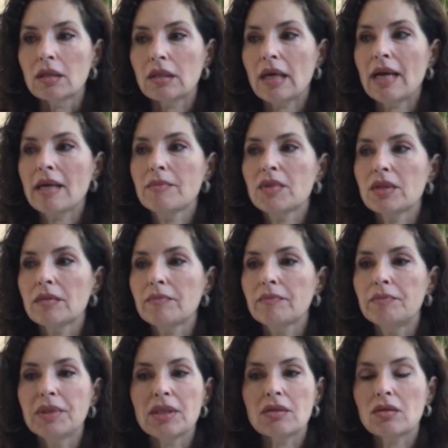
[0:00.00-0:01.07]
a time
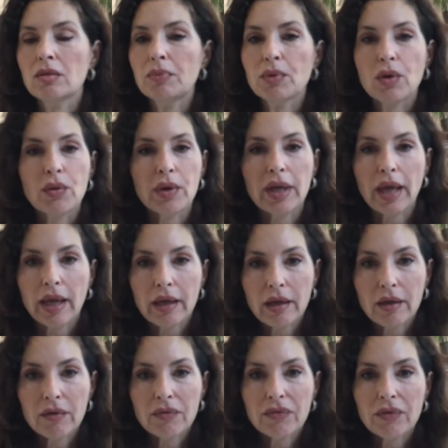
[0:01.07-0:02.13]
to be super
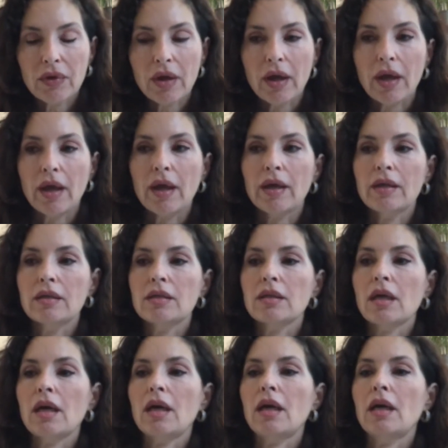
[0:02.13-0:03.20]
creative.
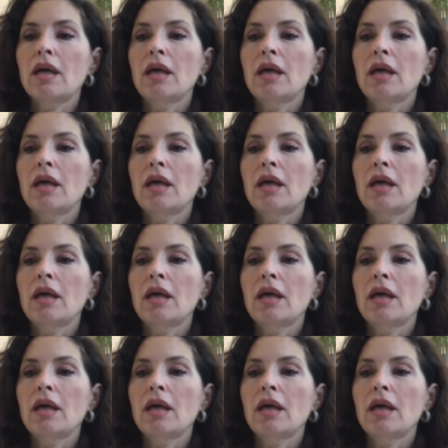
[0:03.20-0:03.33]
And